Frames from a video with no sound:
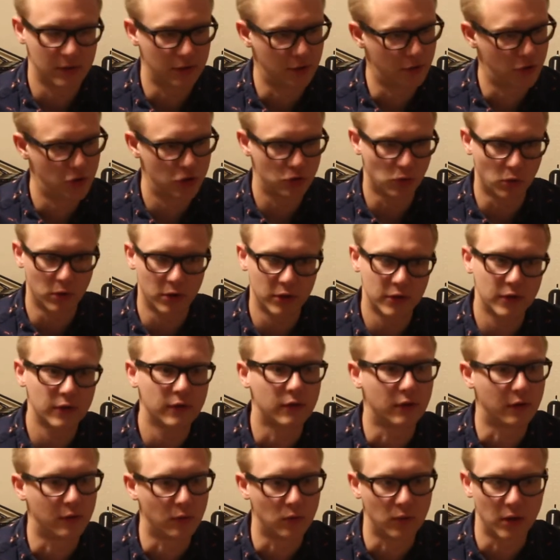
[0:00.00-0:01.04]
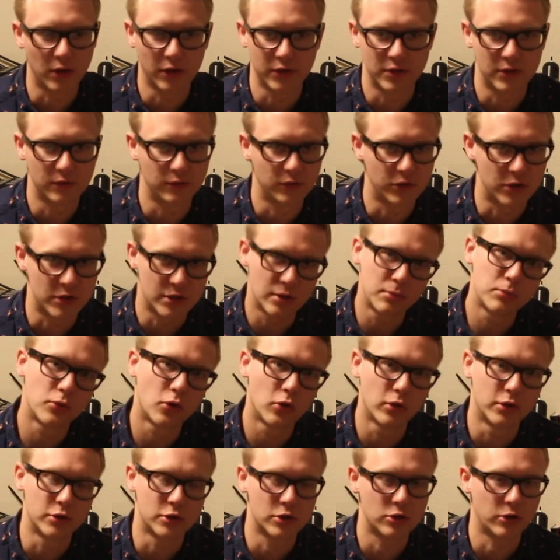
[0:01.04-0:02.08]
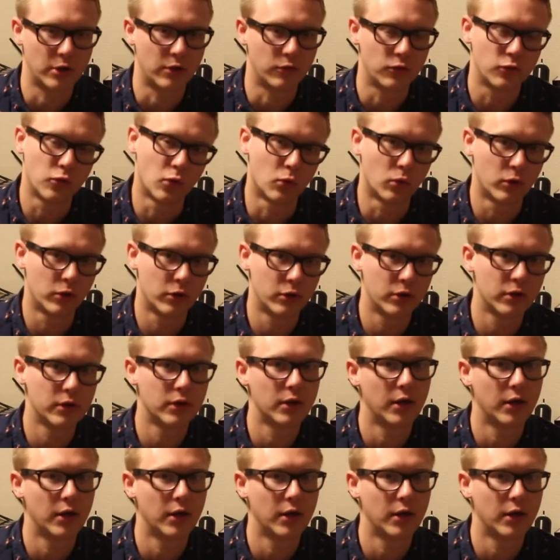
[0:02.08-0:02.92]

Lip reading: They're short, they're relatively simple and straightforward,